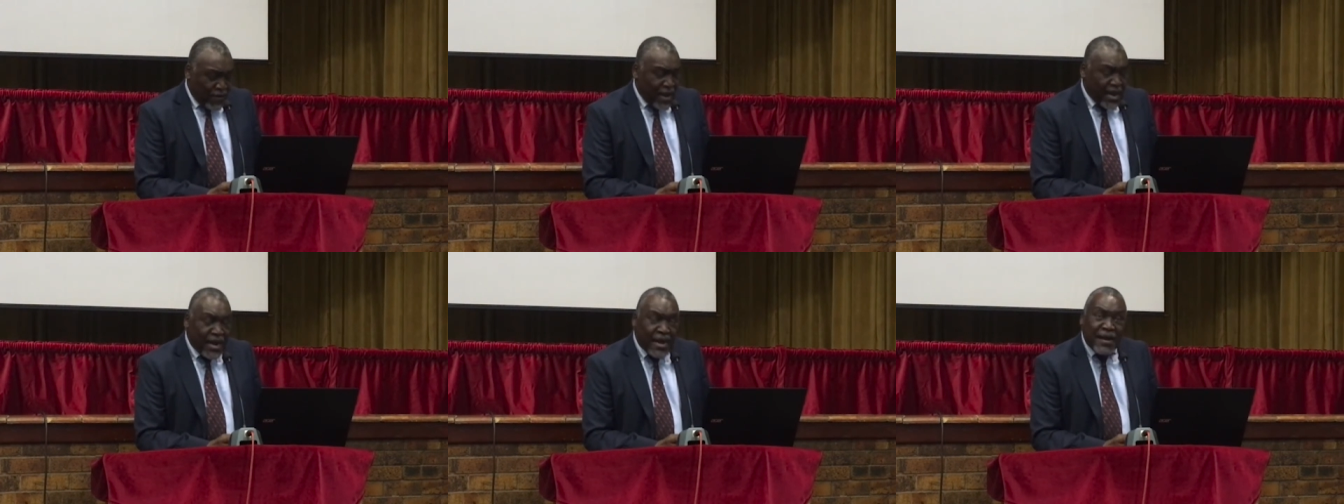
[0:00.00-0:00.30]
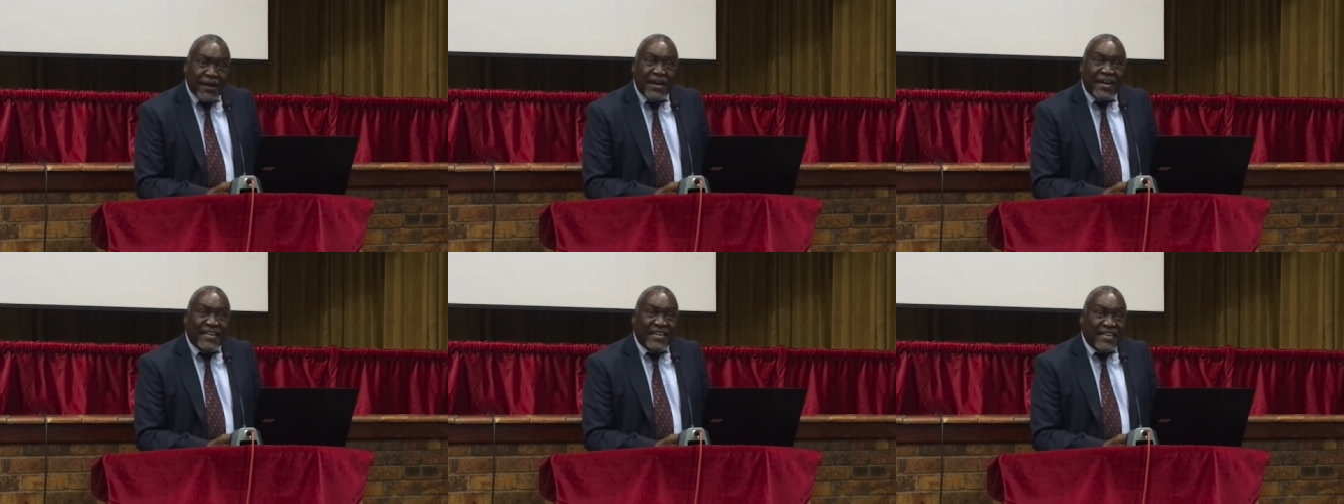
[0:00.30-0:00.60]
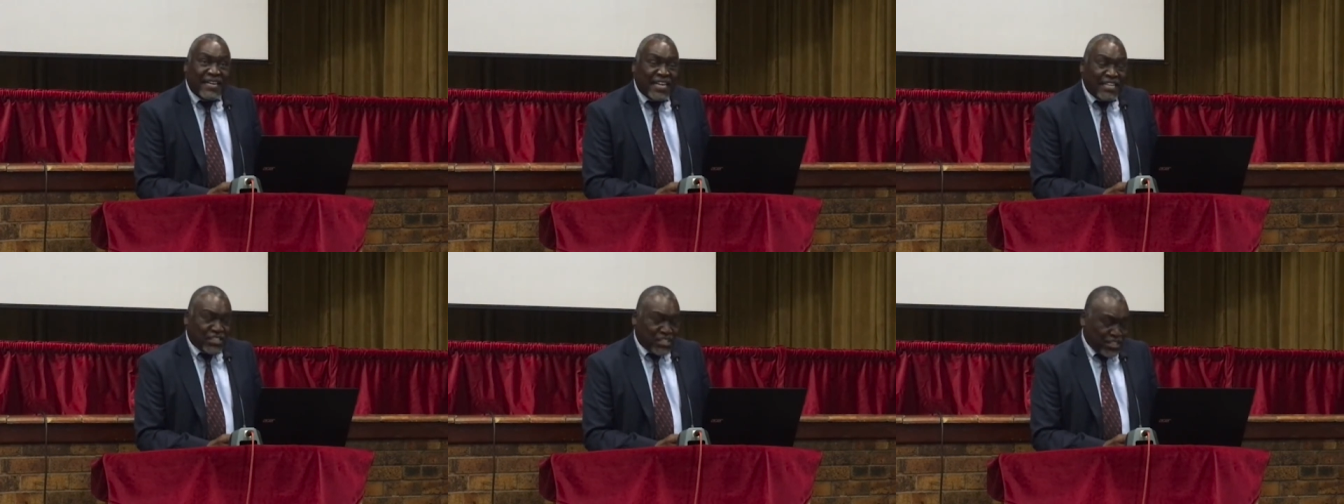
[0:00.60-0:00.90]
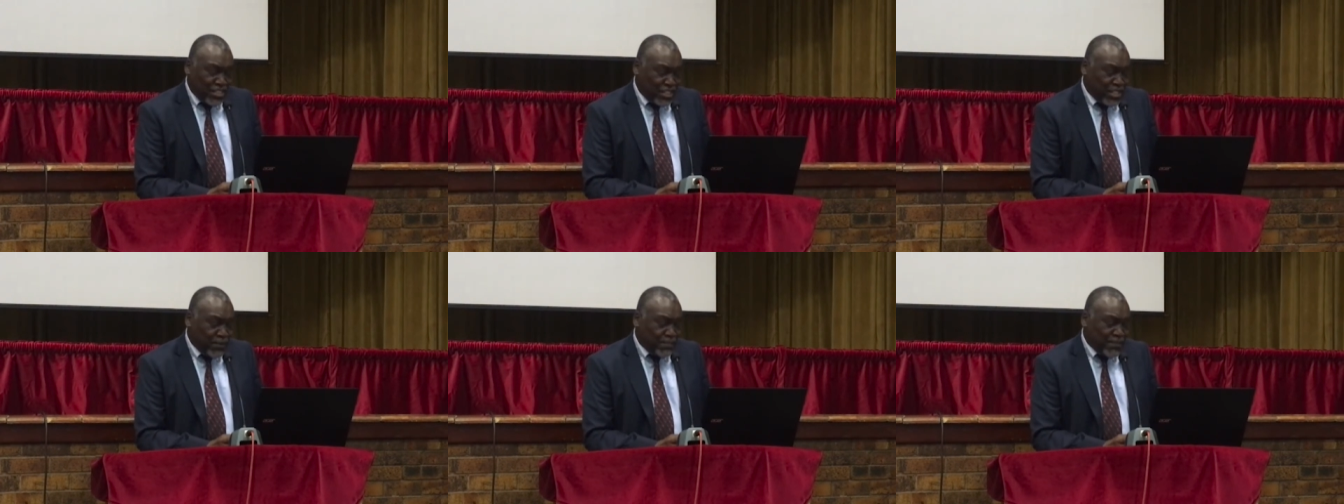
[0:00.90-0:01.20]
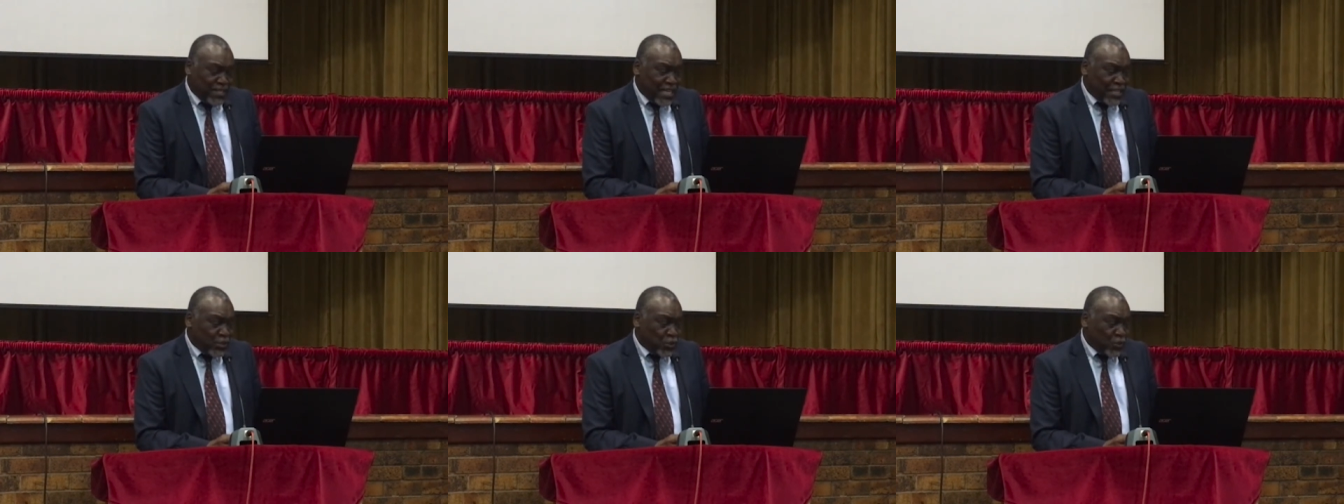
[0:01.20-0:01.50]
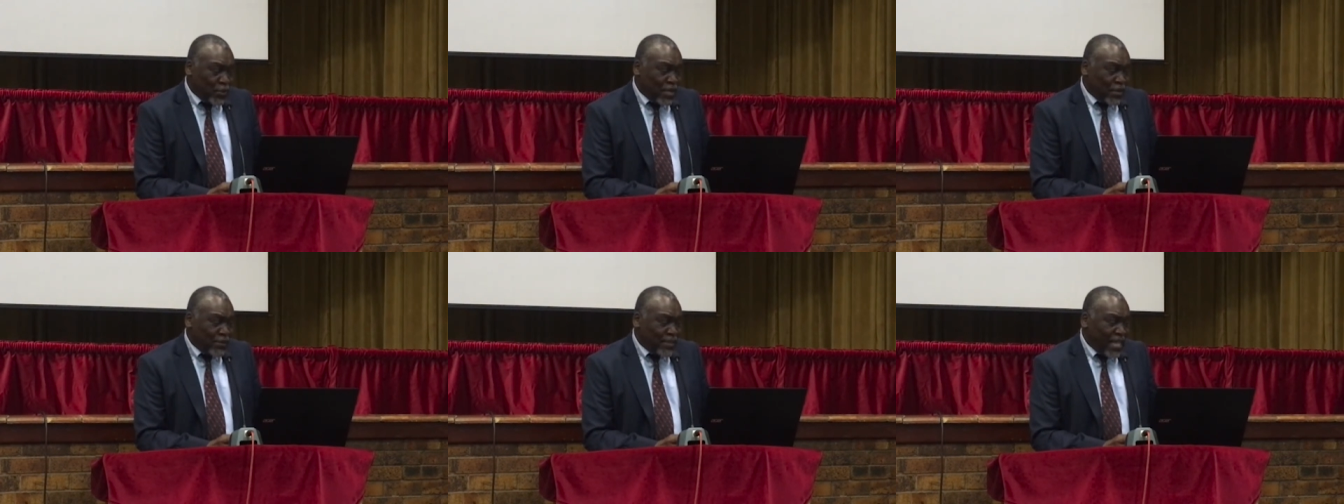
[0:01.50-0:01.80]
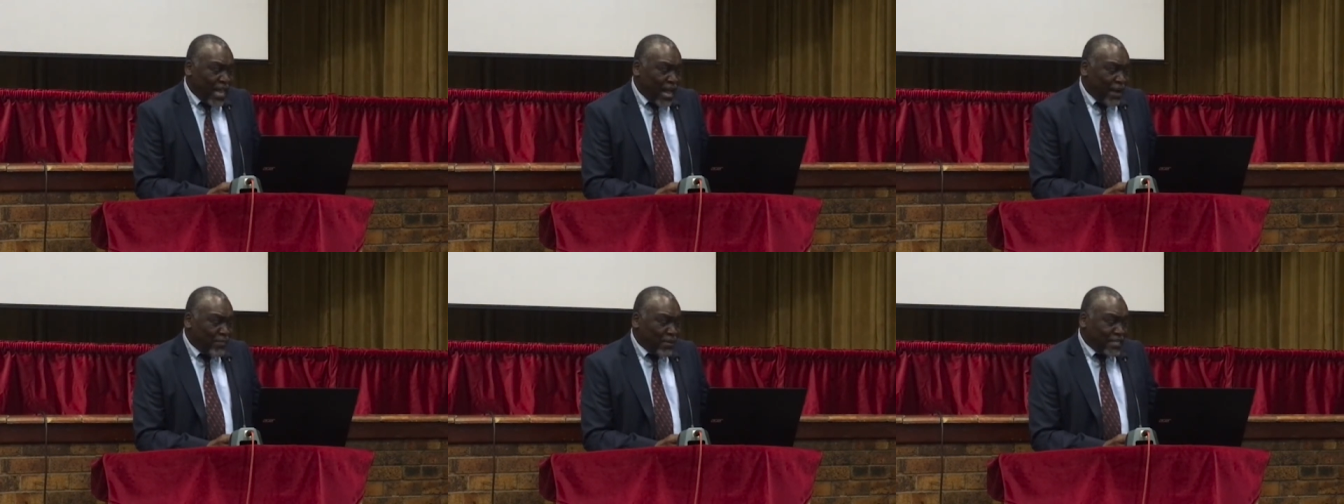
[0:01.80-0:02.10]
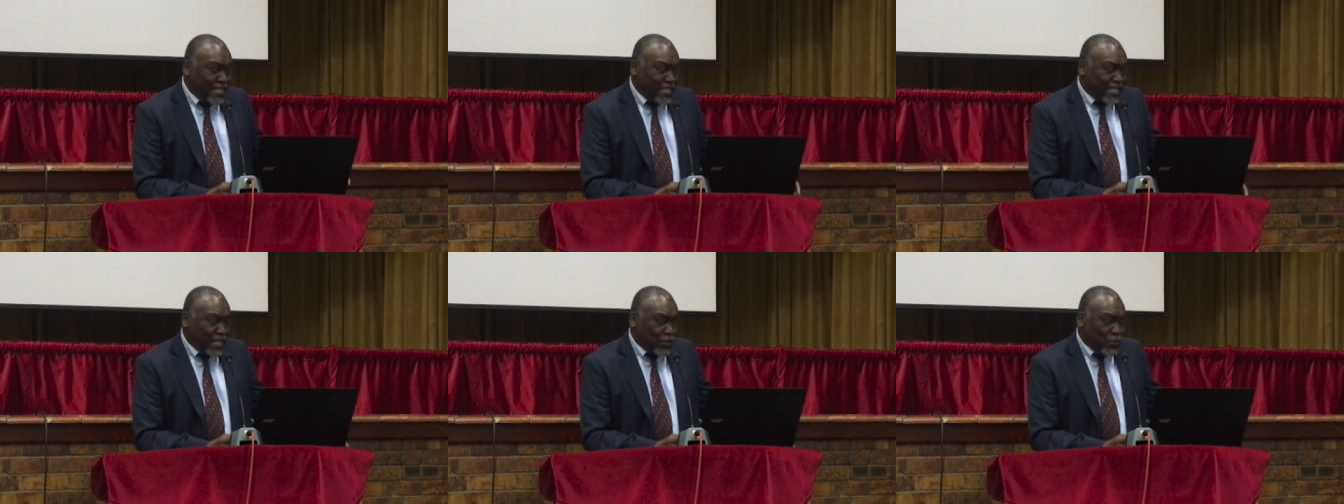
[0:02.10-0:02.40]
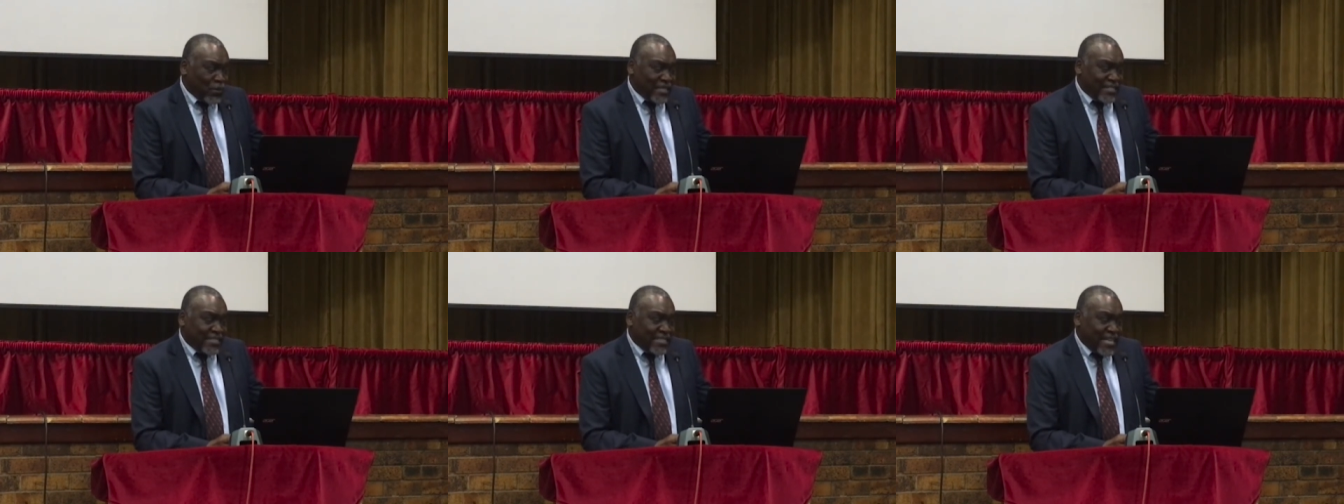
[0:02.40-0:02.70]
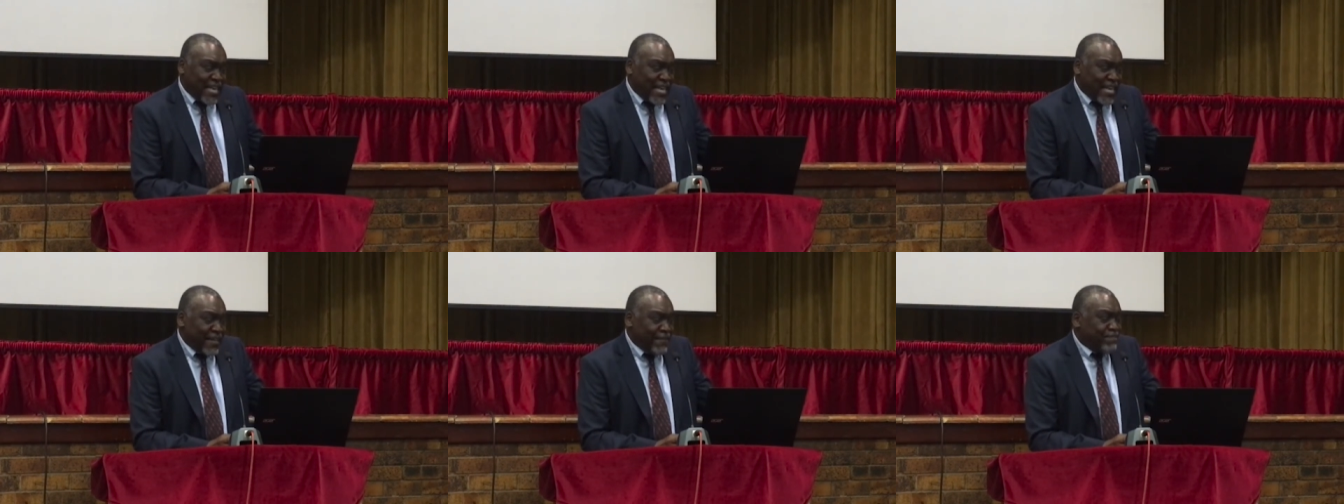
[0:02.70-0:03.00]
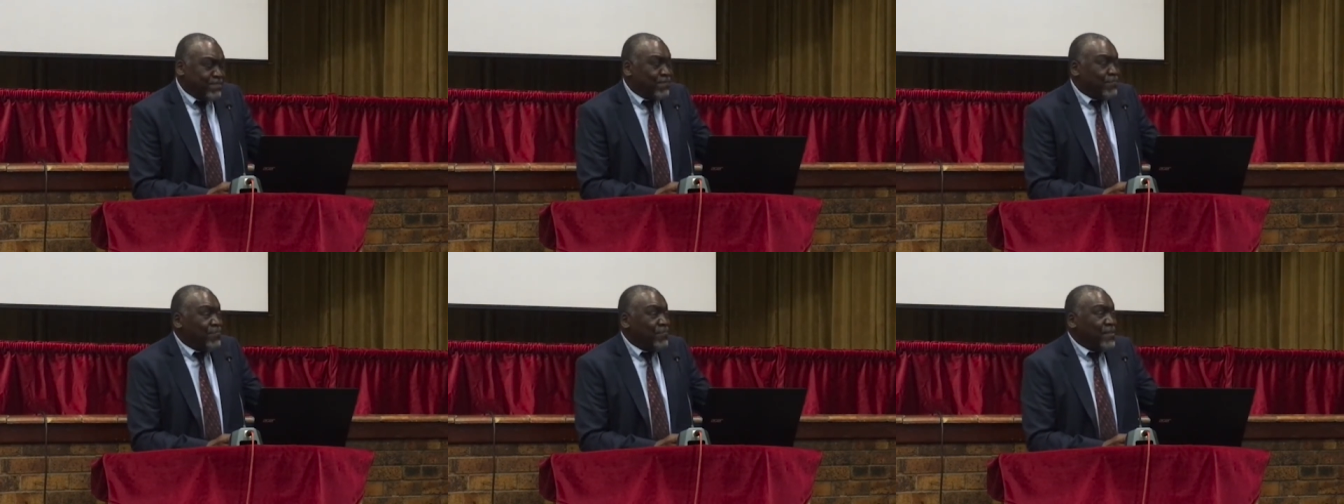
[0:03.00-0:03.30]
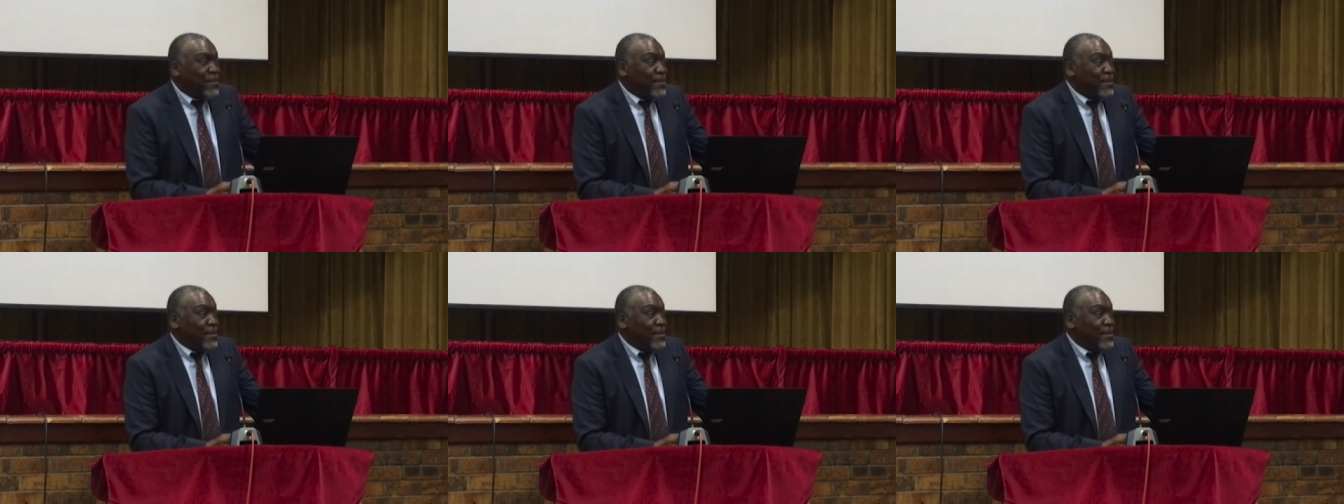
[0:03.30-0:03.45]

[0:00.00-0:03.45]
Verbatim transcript: uh, relationships as well, the harmony that was there.